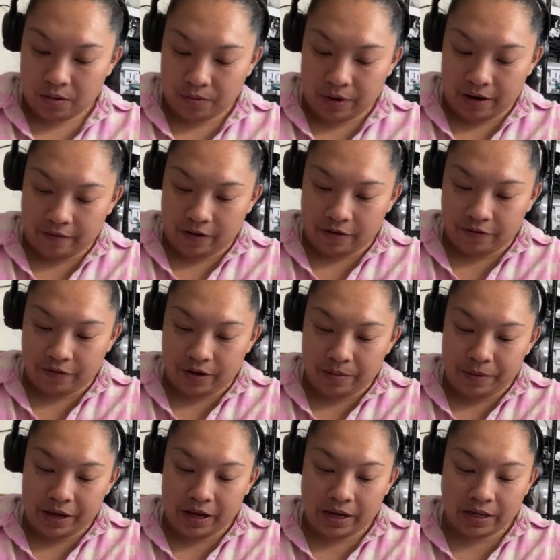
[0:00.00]
We have our
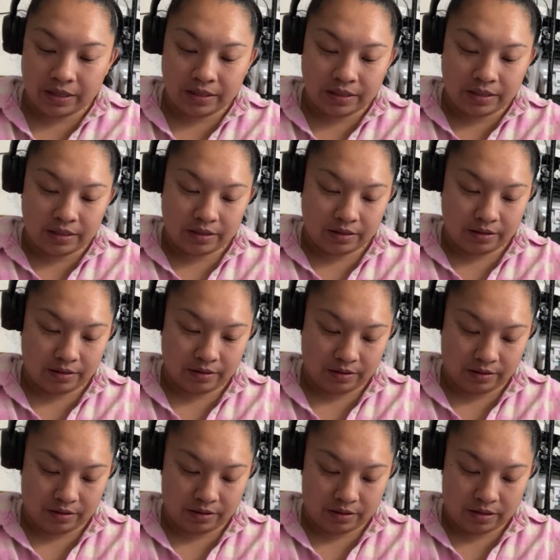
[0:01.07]
freebies.
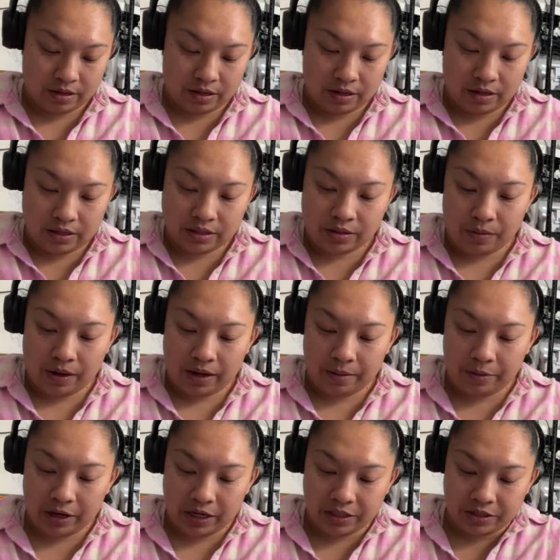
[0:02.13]
So while
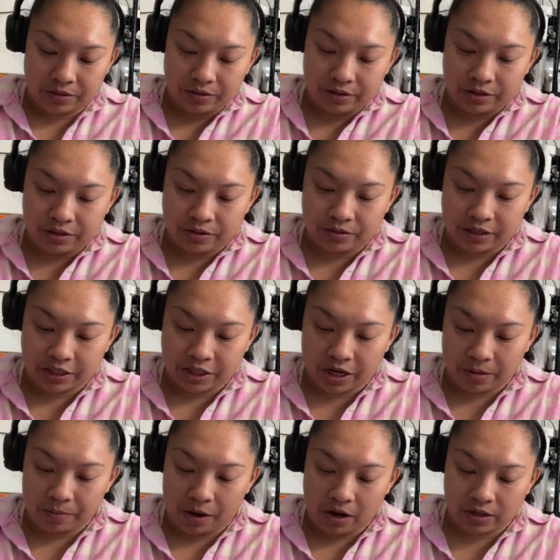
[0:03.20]
I'm gonna do the
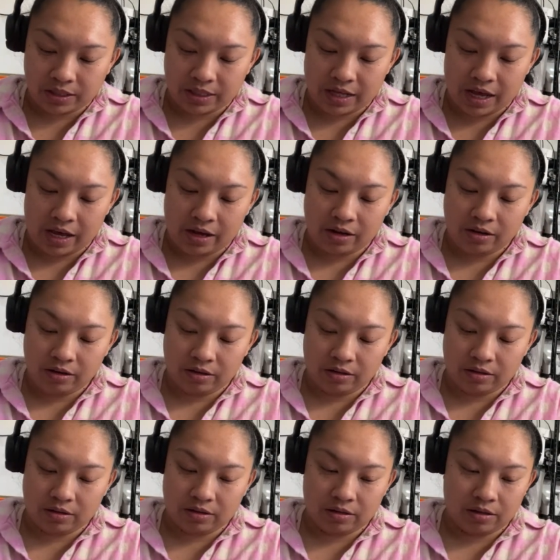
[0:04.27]
checkbox thing
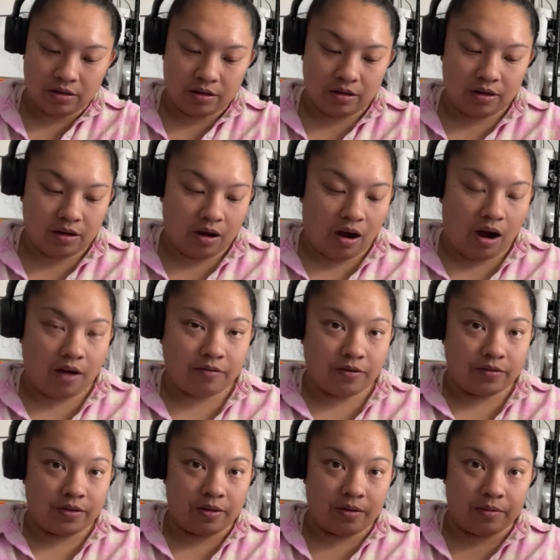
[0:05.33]
off
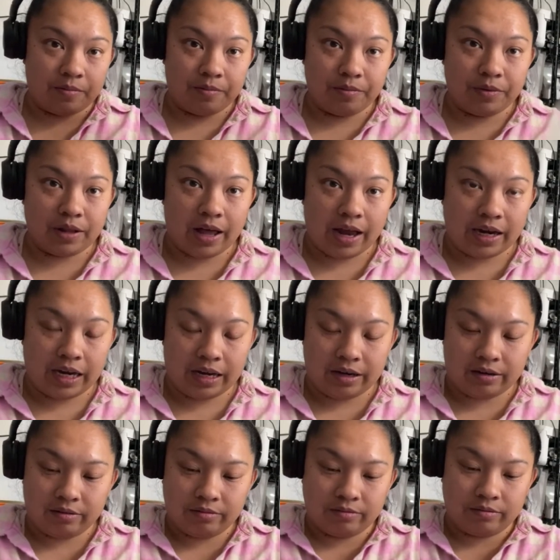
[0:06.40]
of the
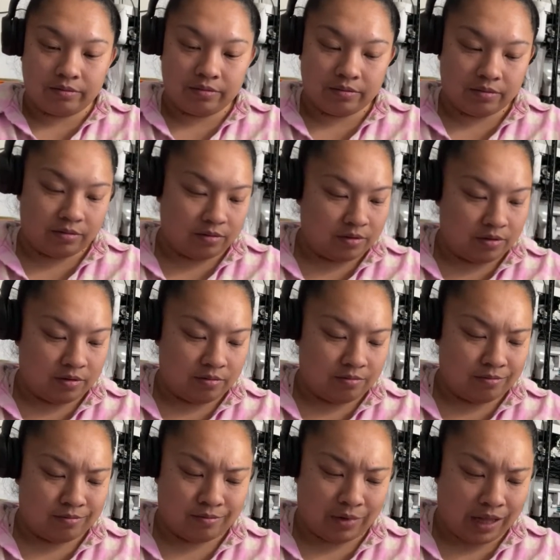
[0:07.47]
planning,
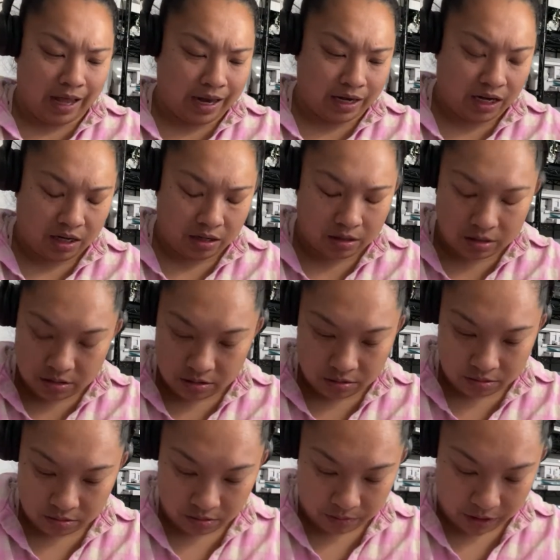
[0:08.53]
oh
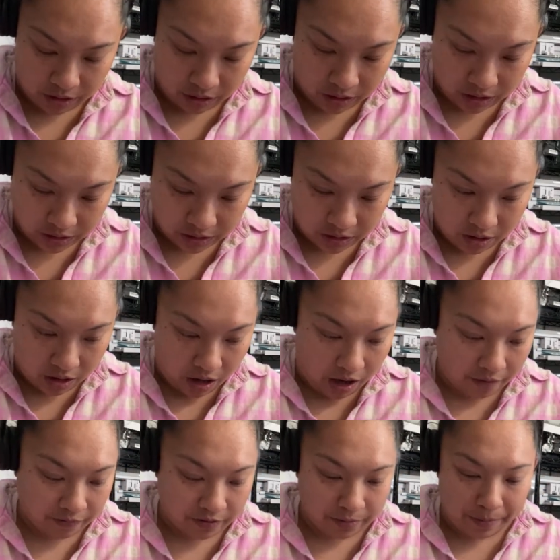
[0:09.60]
my goodness,
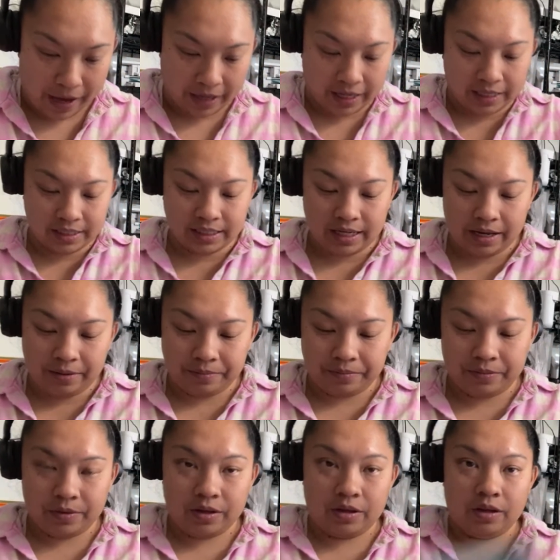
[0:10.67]
off of the packing slip.
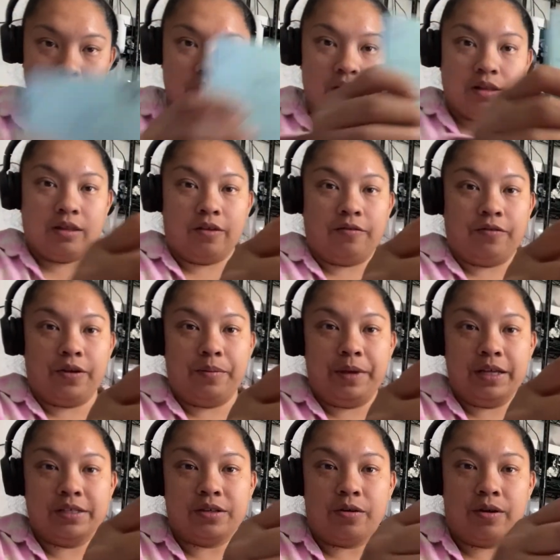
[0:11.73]
The
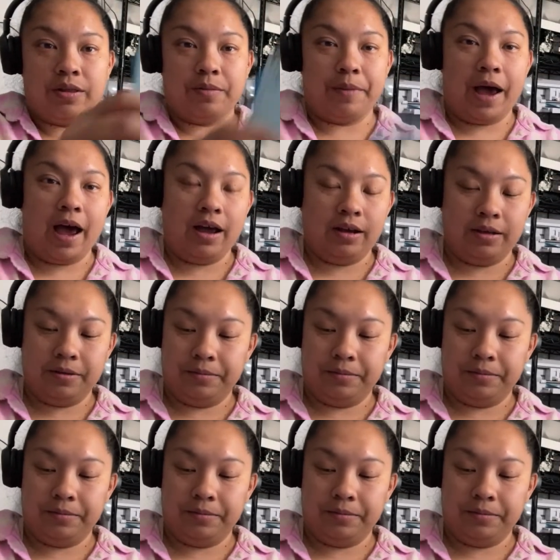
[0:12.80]
freebies go in the back.